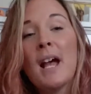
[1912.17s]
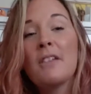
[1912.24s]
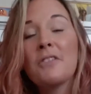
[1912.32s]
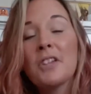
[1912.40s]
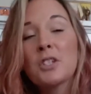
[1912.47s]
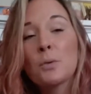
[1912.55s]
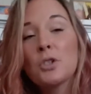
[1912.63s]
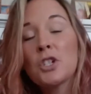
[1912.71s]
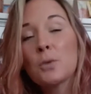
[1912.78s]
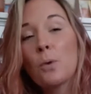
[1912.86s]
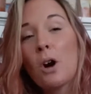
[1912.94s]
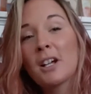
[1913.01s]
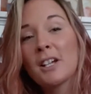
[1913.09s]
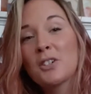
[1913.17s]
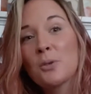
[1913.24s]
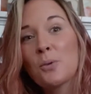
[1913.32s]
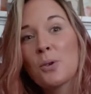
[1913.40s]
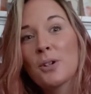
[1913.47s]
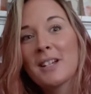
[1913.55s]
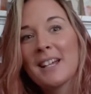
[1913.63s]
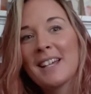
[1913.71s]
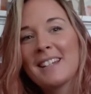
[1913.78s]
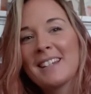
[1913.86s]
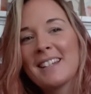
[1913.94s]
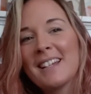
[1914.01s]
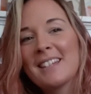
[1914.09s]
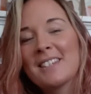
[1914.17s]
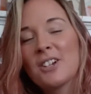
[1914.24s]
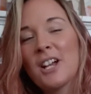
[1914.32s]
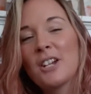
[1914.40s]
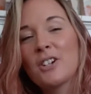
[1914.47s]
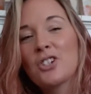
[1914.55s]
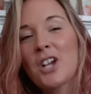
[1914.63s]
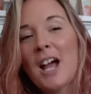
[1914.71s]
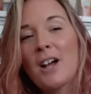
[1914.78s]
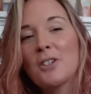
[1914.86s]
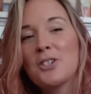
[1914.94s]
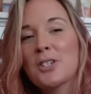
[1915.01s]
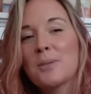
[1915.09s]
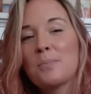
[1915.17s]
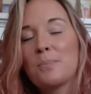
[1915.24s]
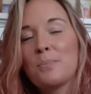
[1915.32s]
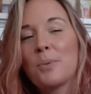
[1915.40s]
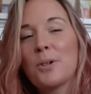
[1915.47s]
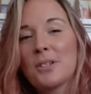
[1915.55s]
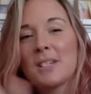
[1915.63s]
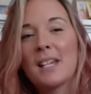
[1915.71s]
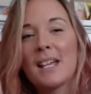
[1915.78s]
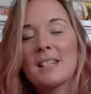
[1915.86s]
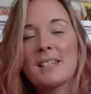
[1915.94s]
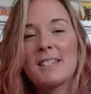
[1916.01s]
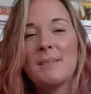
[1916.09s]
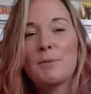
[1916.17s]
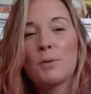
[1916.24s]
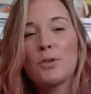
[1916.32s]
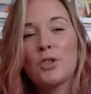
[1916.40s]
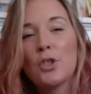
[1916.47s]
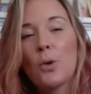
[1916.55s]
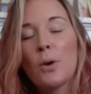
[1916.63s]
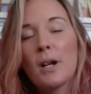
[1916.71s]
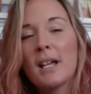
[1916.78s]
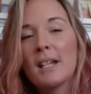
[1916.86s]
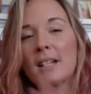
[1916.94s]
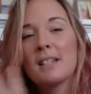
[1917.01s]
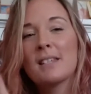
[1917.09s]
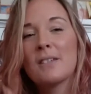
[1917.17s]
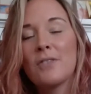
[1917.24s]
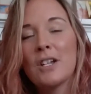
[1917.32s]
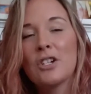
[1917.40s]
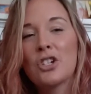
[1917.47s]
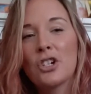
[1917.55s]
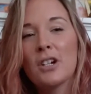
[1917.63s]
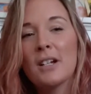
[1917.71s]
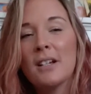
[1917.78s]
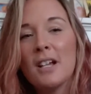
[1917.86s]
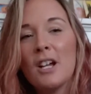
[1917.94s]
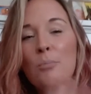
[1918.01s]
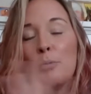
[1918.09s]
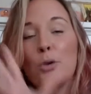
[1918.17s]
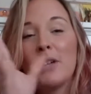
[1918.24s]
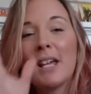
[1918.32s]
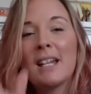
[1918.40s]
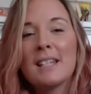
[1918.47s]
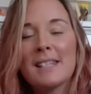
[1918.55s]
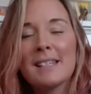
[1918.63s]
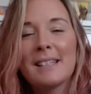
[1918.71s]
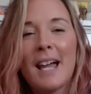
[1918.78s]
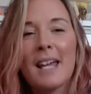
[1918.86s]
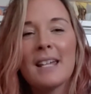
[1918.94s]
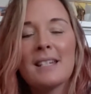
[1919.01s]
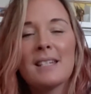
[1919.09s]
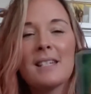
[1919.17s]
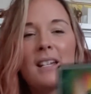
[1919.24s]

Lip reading: and this one she's walking toward it. It's her inner child just bursting at the seams with joy and its adventure and moving into the light.